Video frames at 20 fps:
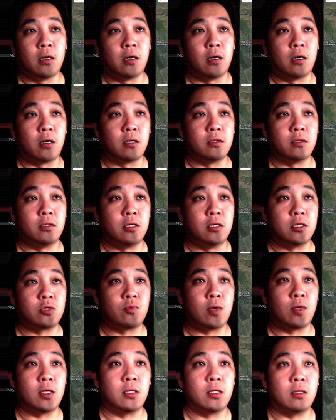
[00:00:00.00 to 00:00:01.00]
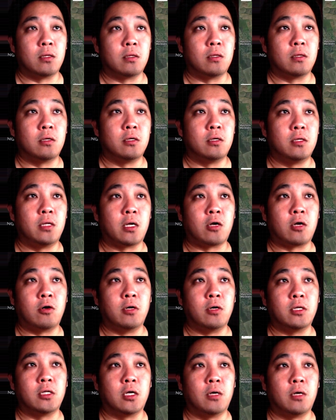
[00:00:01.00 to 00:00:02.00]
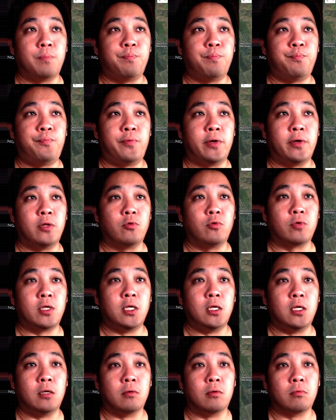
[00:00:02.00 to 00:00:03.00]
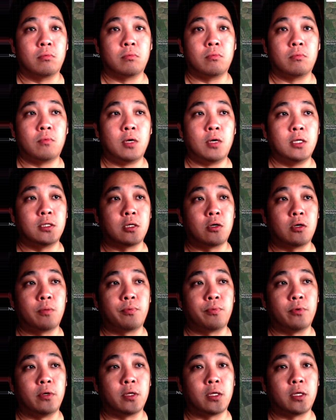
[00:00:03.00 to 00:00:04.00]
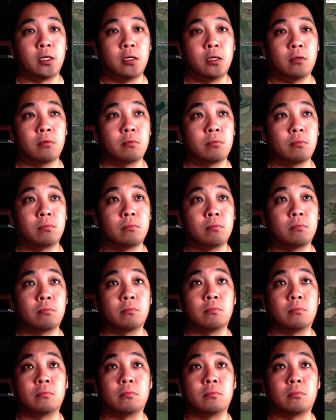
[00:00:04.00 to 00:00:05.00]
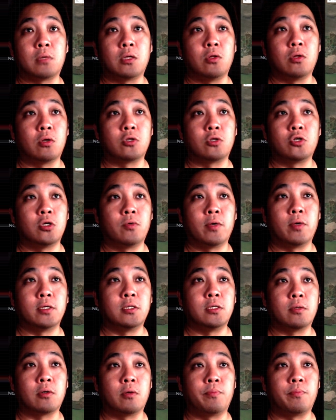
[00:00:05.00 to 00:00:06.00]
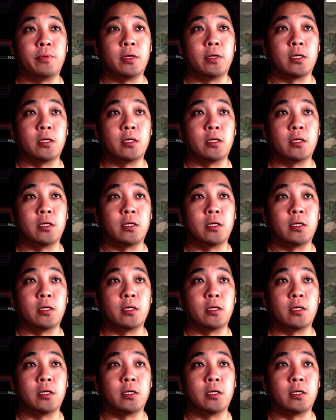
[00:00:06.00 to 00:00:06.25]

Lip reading: This one they call it the Priluki. Why is it called Priluki? I'm not sure why is it called Priluki.